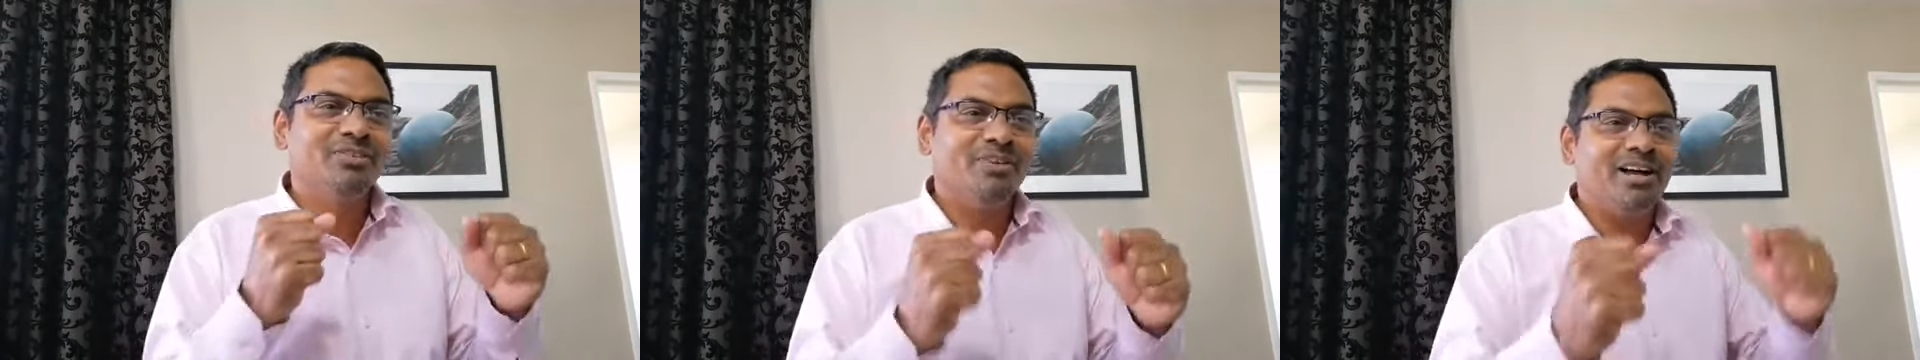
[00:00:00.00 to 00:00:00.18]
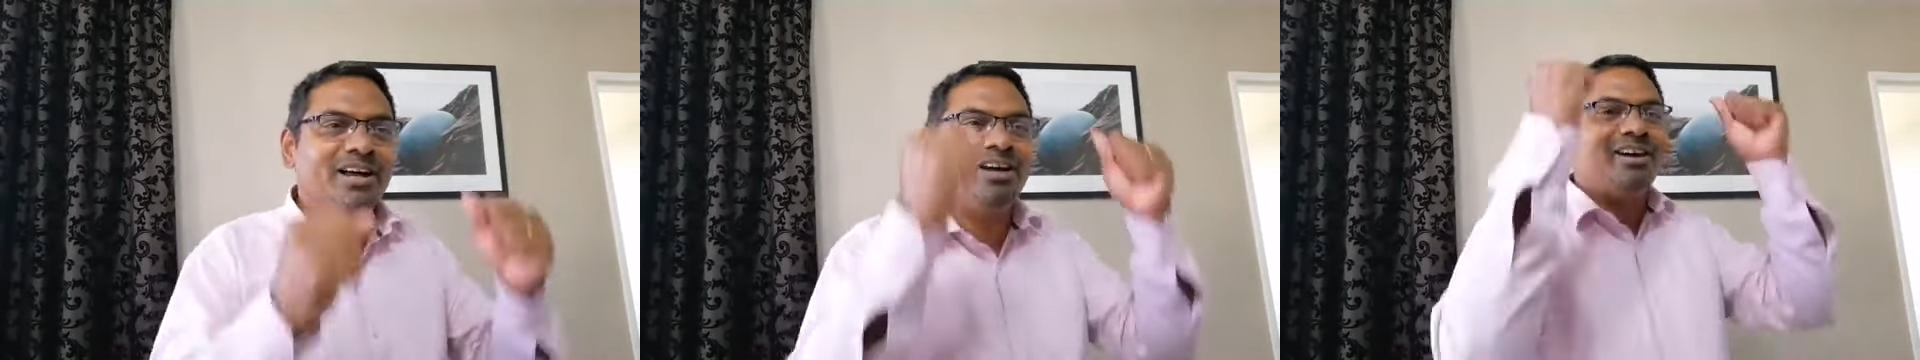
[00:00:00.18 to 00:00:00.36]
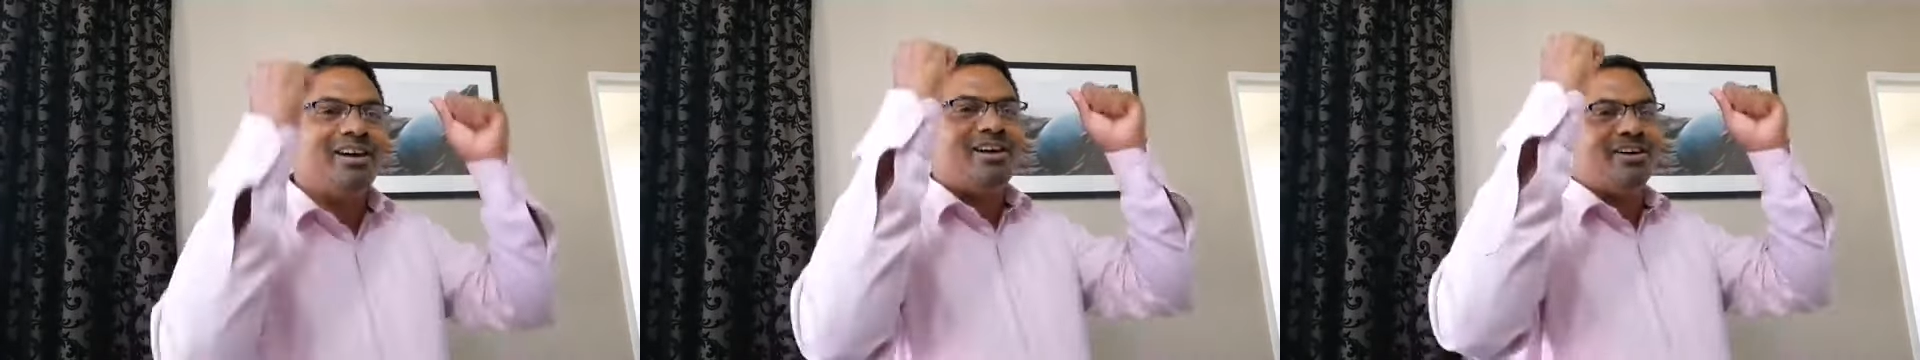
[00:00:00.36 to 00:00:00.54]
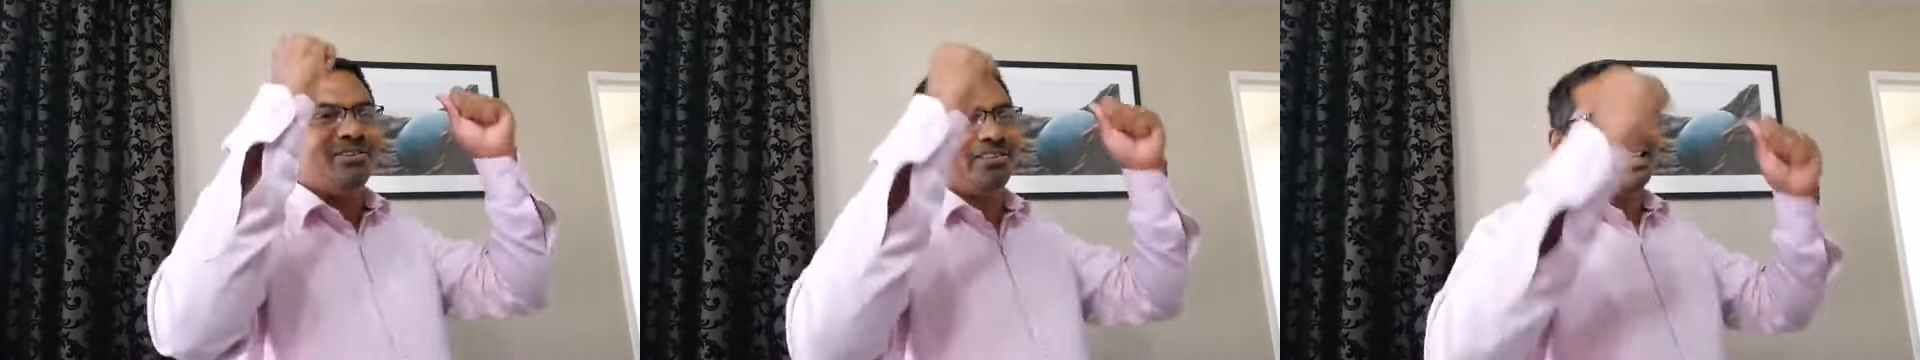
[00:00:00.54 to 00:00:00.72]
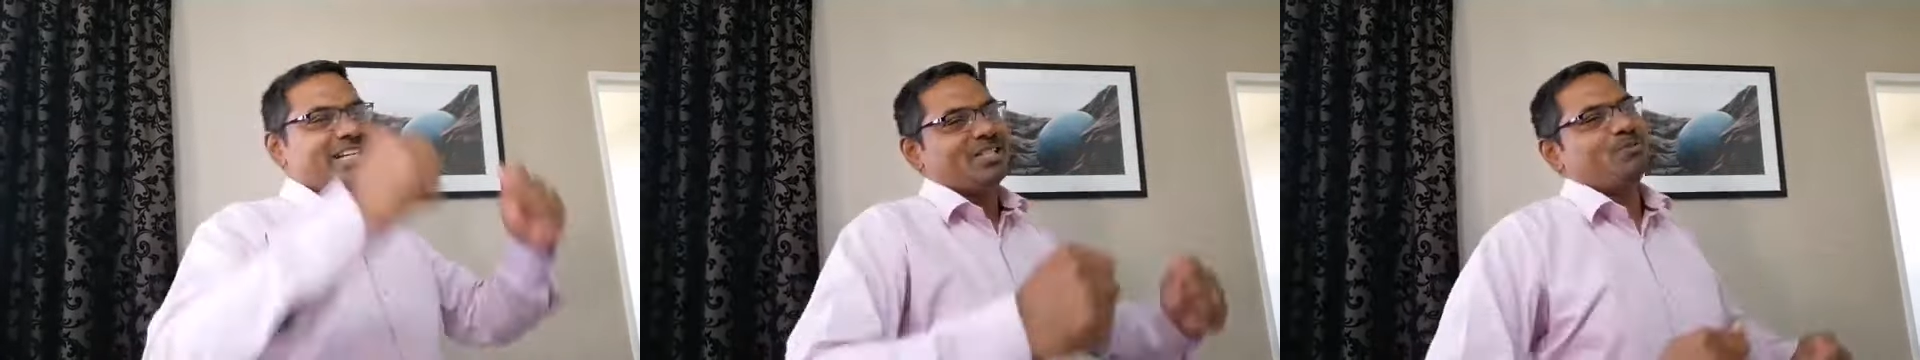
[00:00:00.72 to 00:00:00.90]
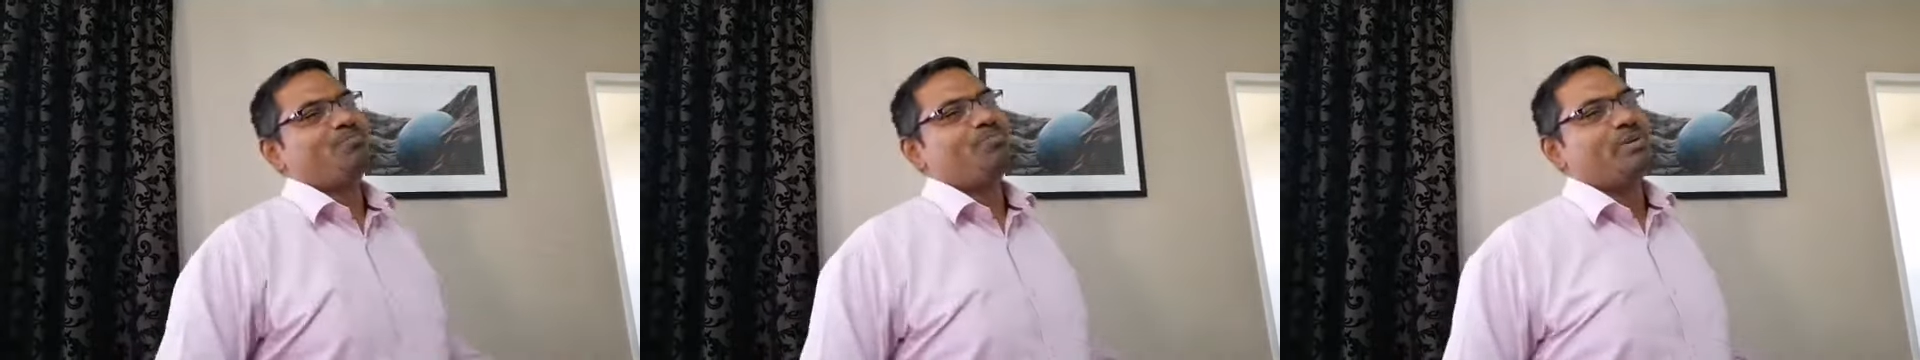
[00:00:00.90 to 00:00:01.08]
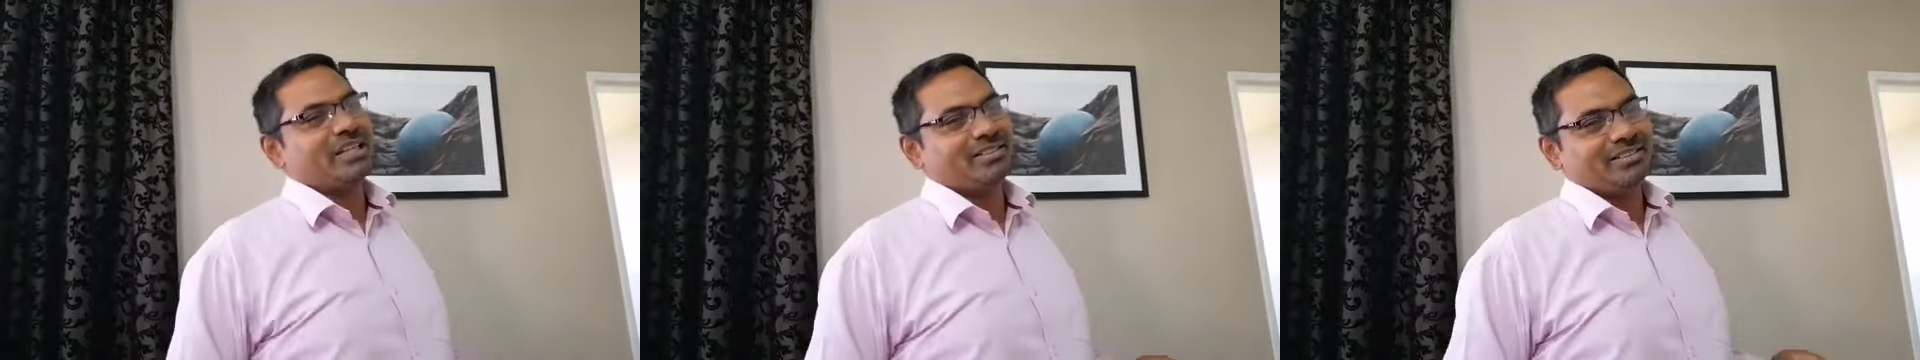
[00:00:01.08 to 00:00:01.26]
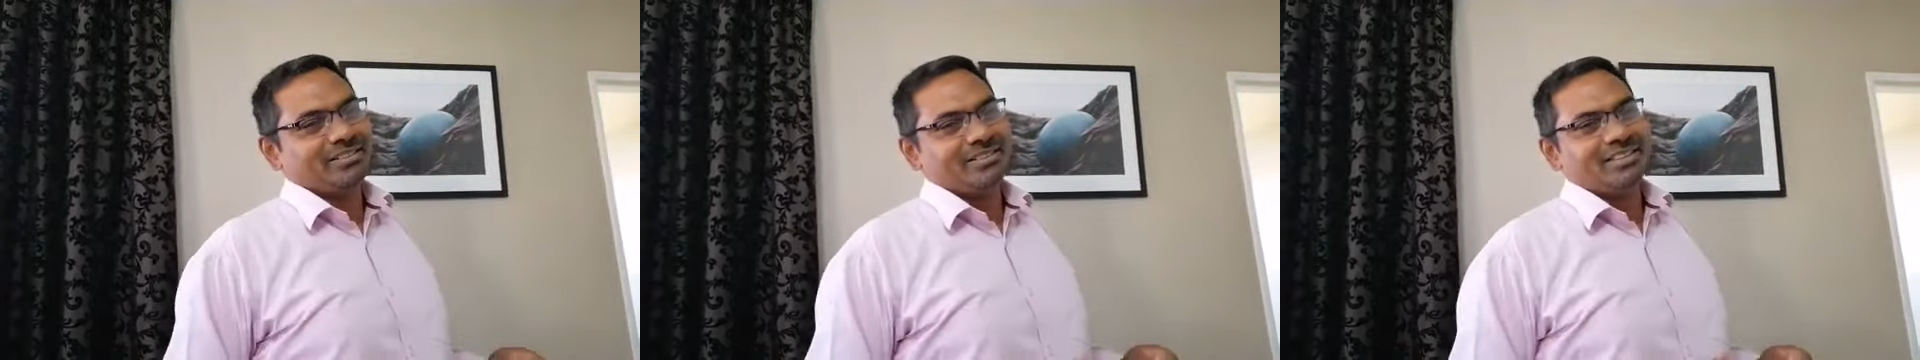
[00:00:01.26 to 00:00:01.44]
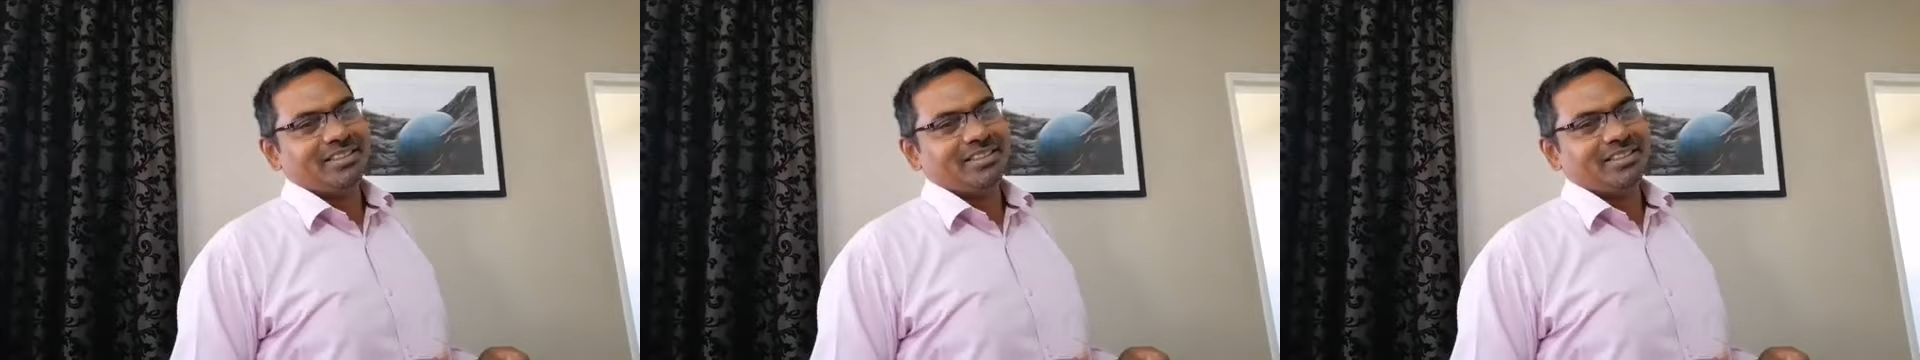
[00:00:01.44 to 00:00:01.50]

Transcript: Ah, that is better.